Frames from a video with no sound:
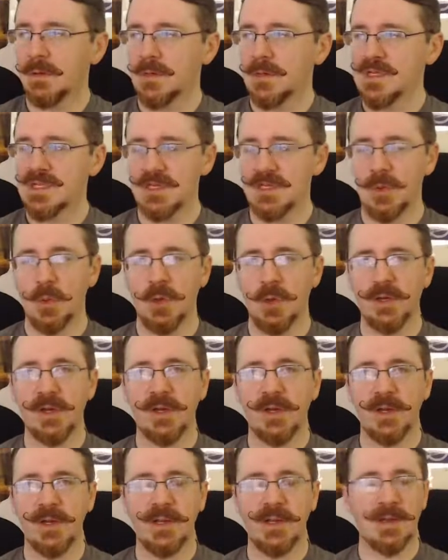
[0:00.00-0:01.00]
Still
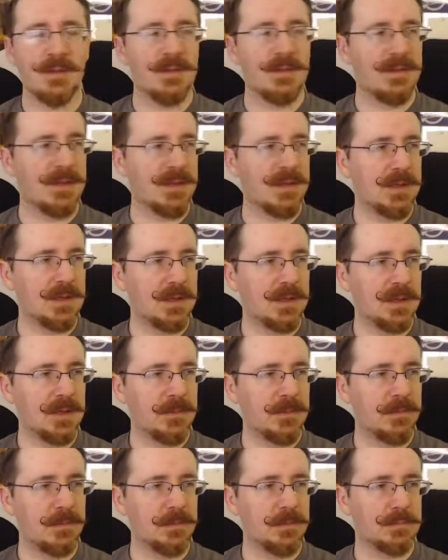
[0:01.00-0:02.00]
working on getting
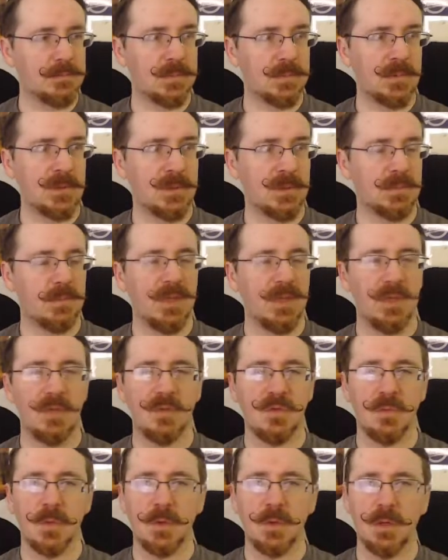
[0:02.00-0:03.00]
the
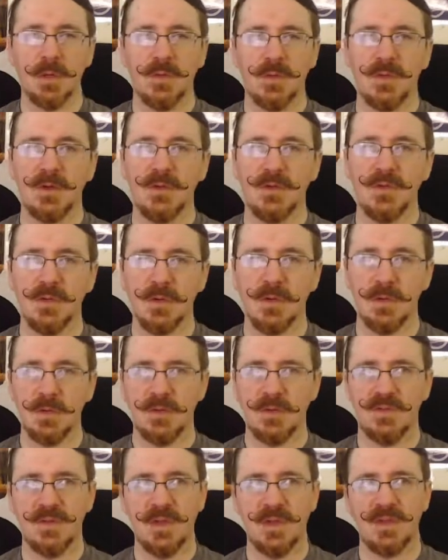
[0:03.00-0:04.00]
Maker's Mark that is there.
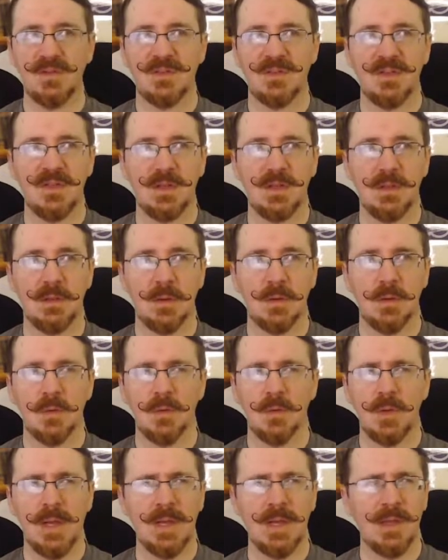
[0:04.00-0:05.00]
This
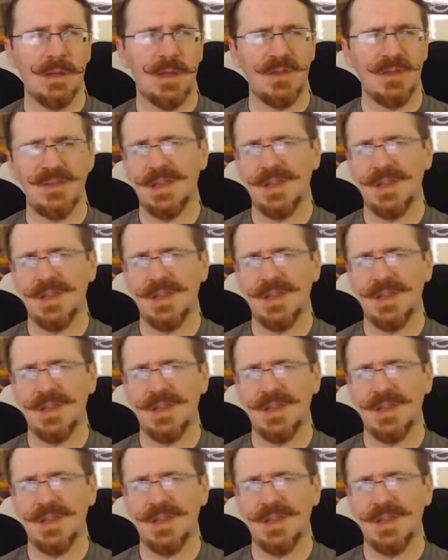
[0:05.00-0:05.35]
SAE01.